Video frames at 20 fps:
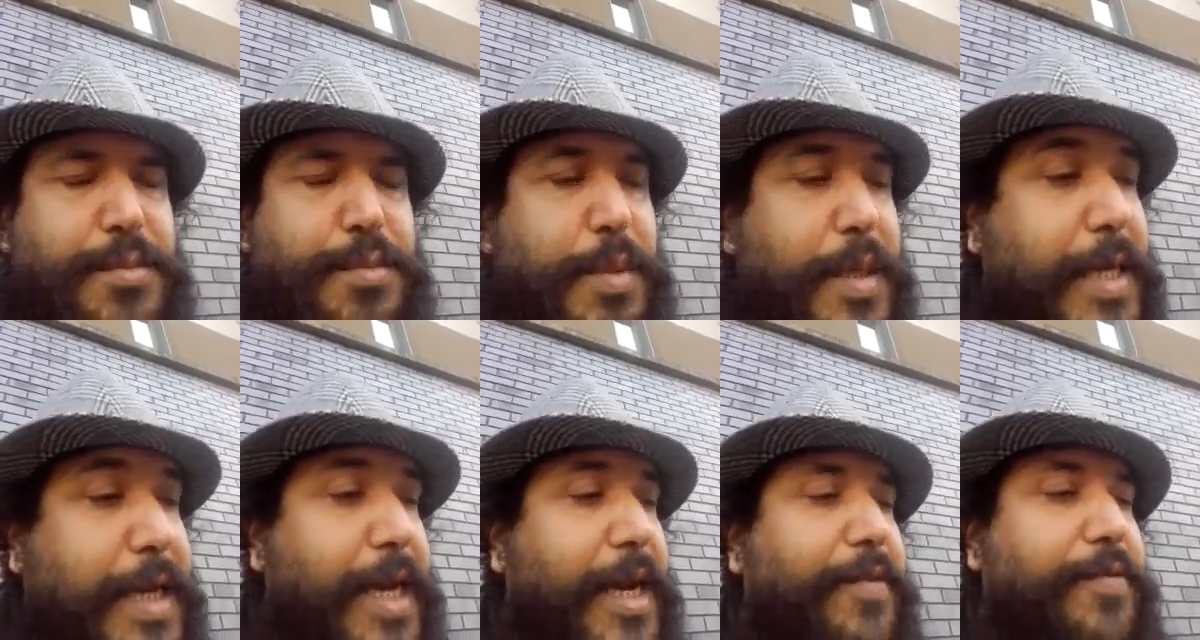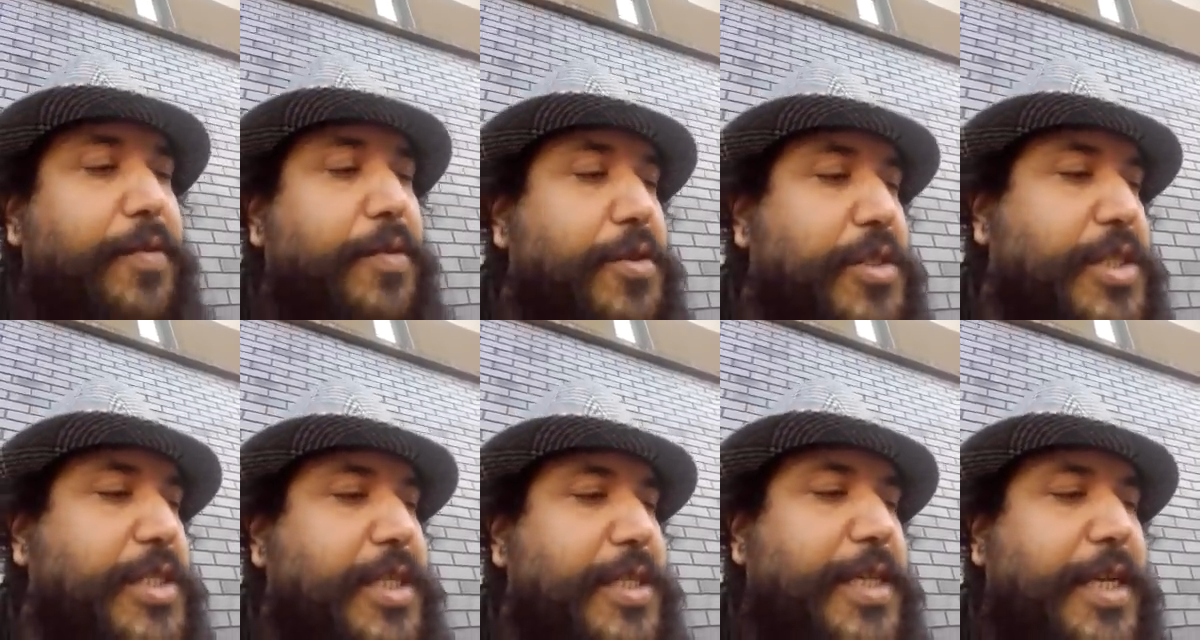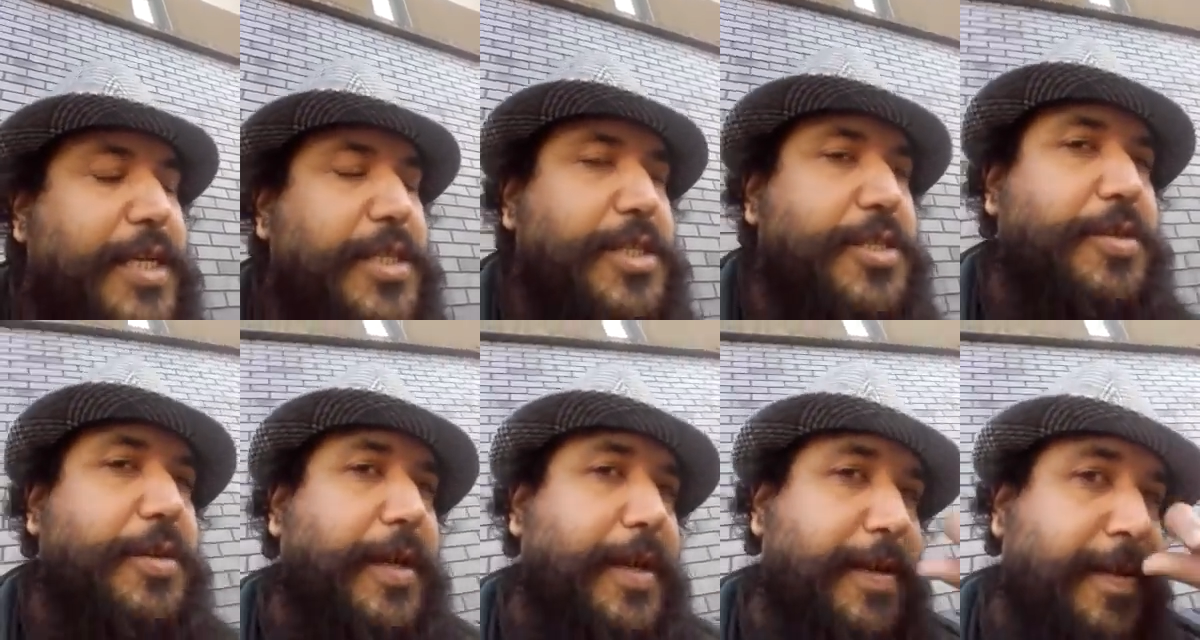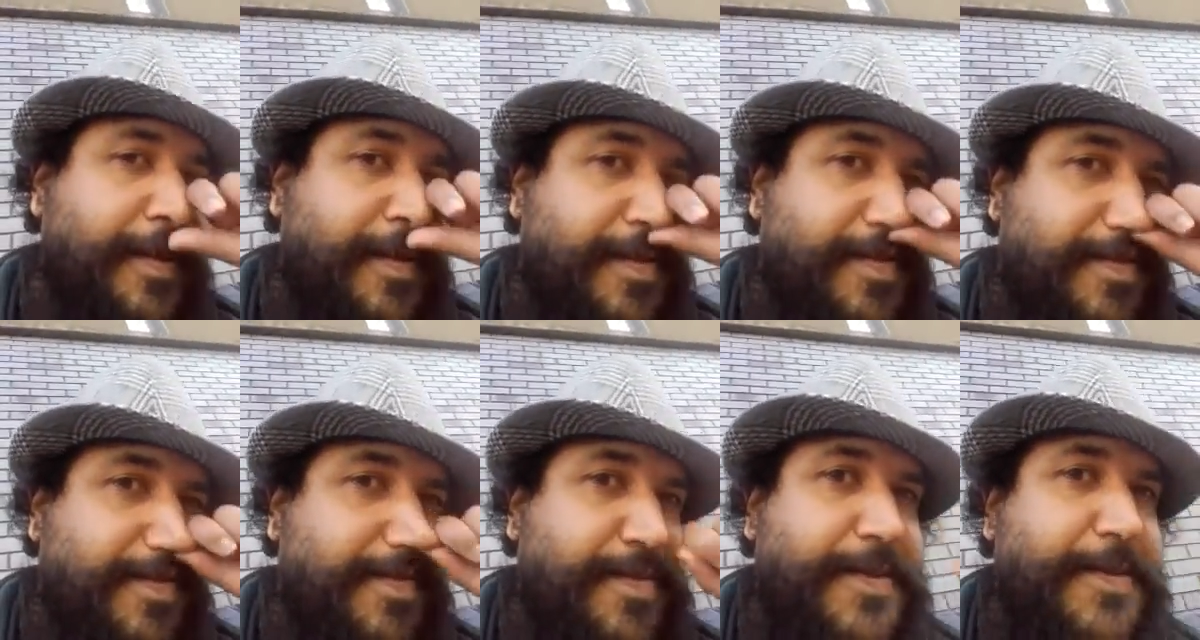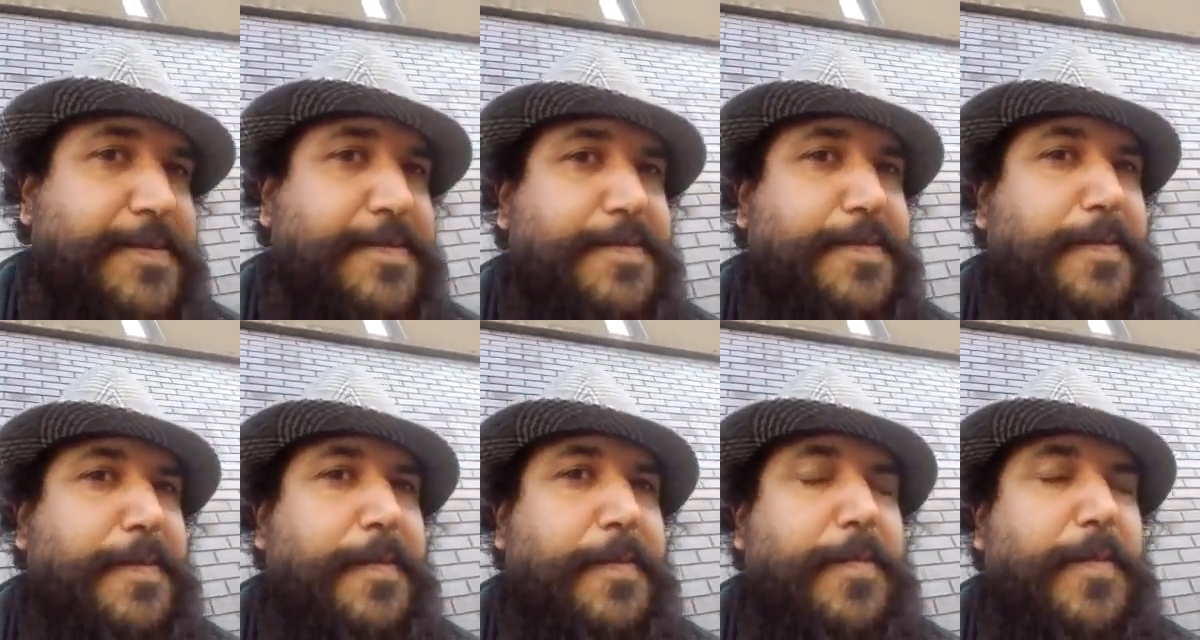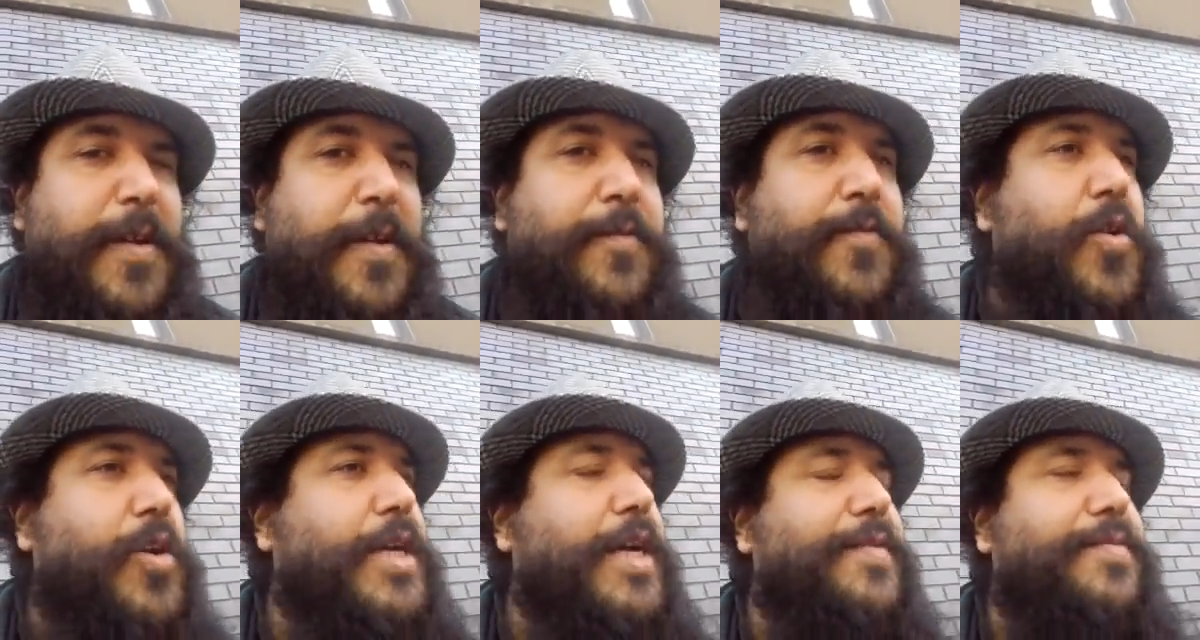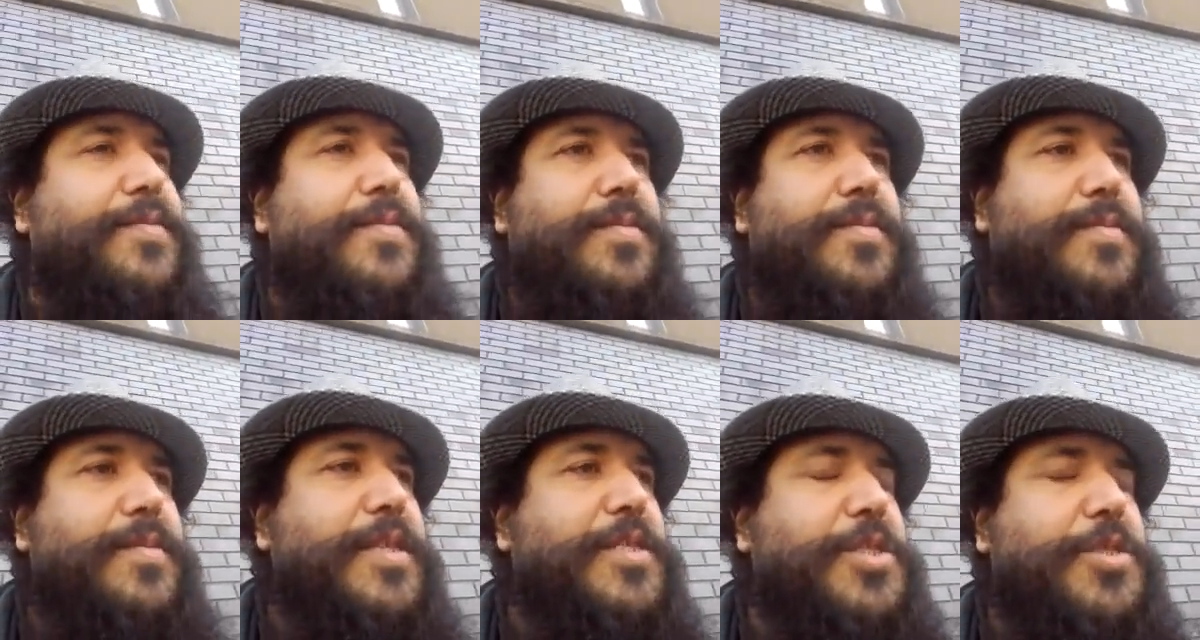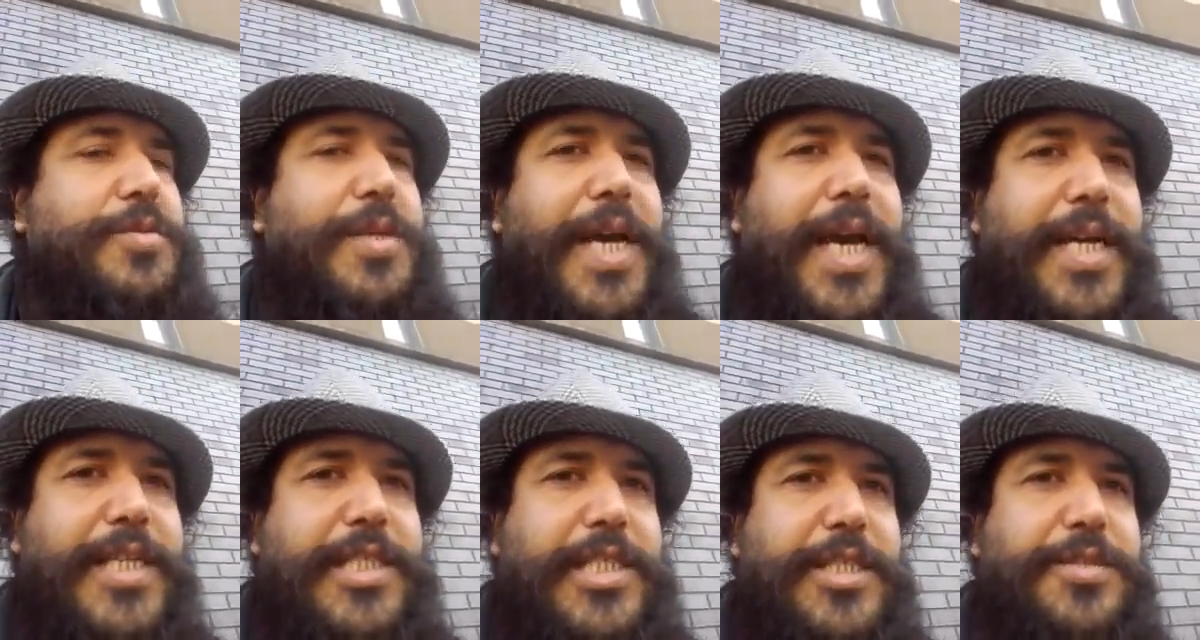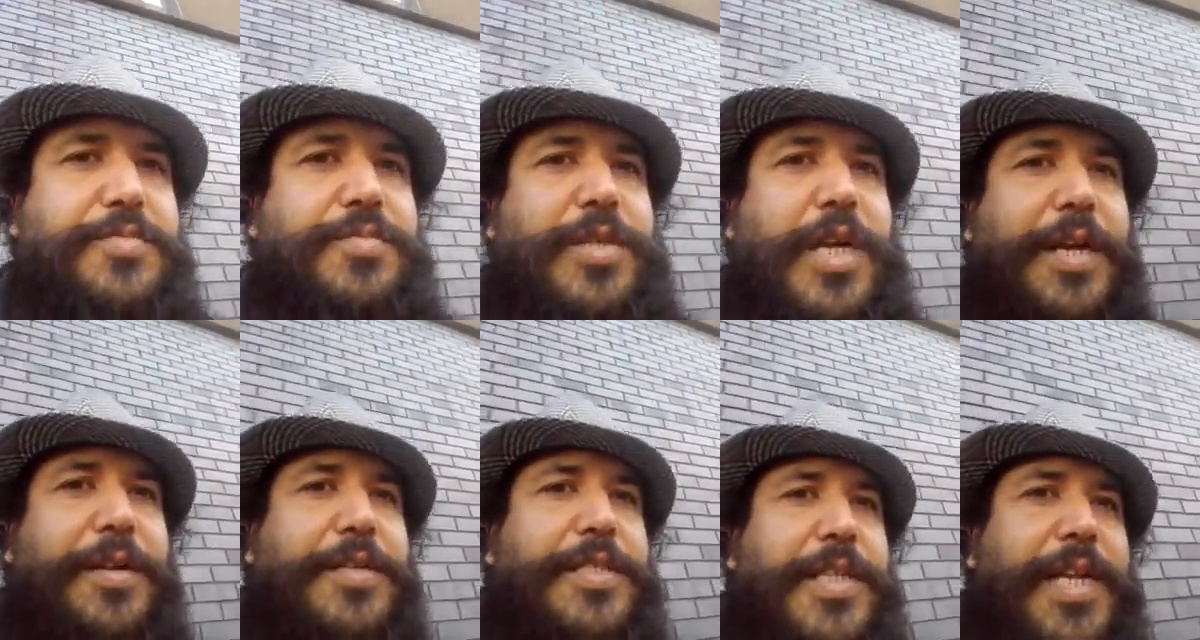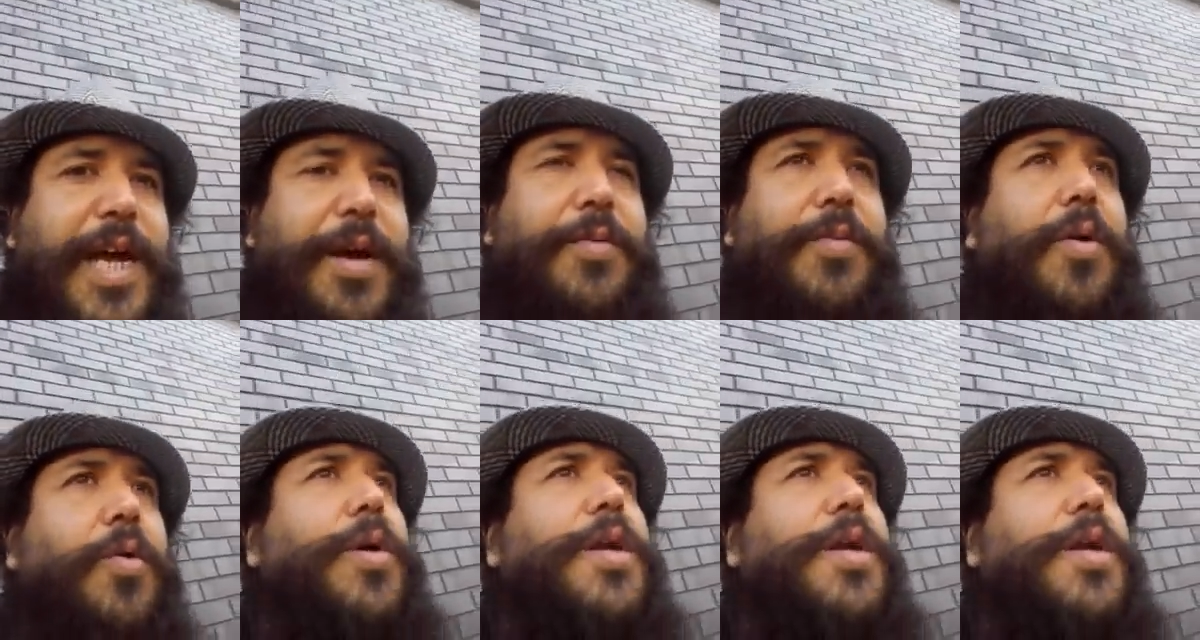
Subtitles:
Be careful, you study history. And look at this reaction right now.